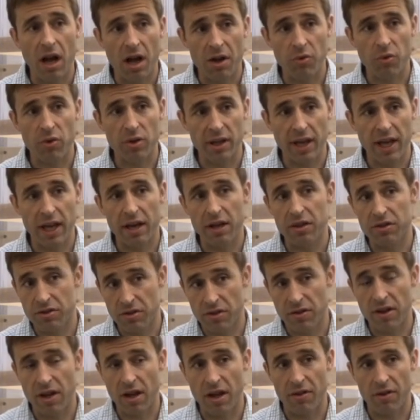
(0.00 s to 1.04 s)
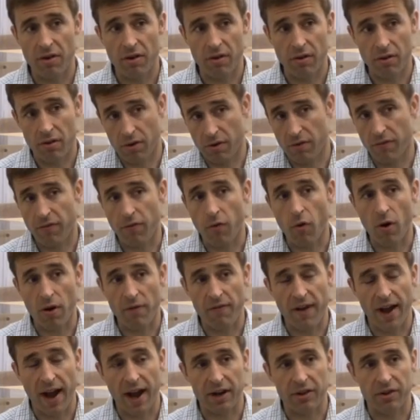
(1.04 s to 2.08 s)
unrelated to the other 4
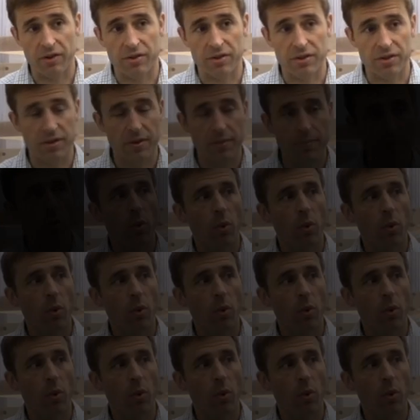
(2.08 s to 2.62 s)
factors.